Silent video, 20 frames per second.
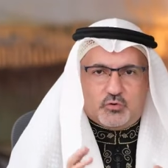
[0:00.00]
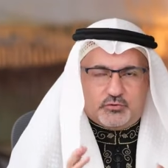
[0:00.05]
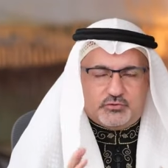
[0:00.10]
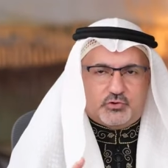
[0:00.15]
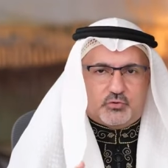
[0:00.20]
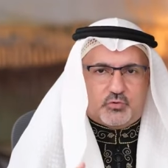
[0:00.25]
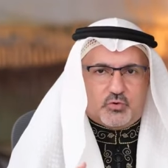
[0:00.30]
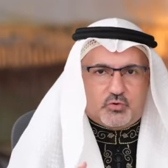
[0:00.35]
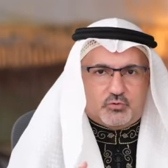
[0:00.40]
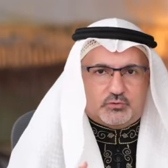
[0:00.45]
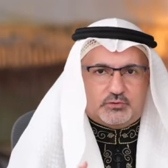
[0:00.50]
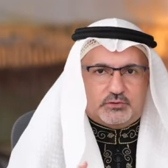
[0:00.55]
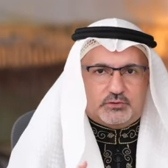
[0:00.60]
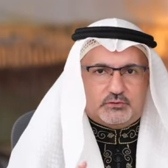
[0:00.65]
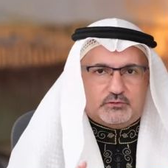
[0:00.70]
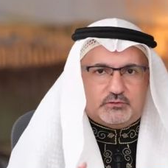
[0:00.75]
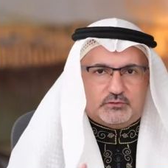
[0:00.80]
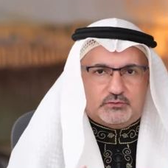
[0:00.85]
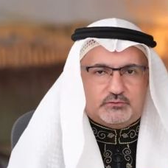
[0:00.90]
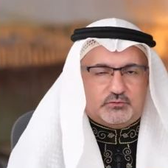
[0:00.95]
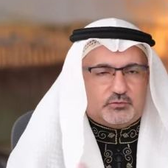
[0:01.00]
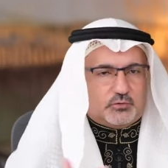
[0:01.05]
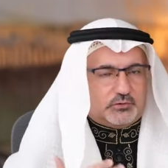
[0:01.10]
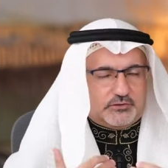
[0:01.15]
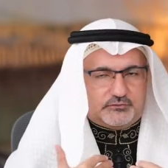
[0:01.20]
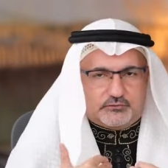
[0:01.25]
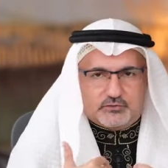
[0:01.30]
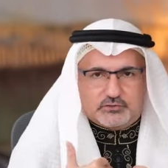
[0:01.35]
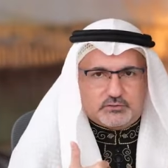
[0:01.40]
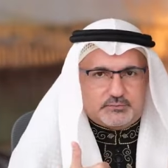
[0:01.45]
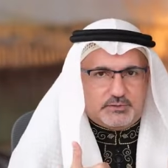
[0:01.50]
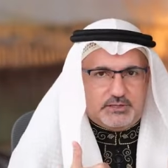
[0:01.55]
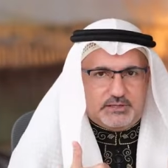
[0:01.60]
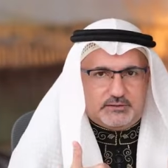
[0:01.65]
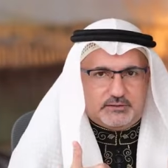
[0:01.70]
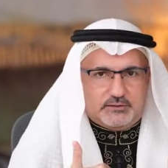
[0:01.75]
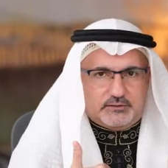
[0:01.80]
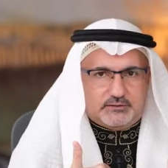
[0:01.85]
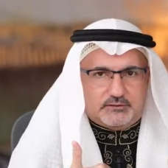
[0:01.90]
on your own. Don't listen to me.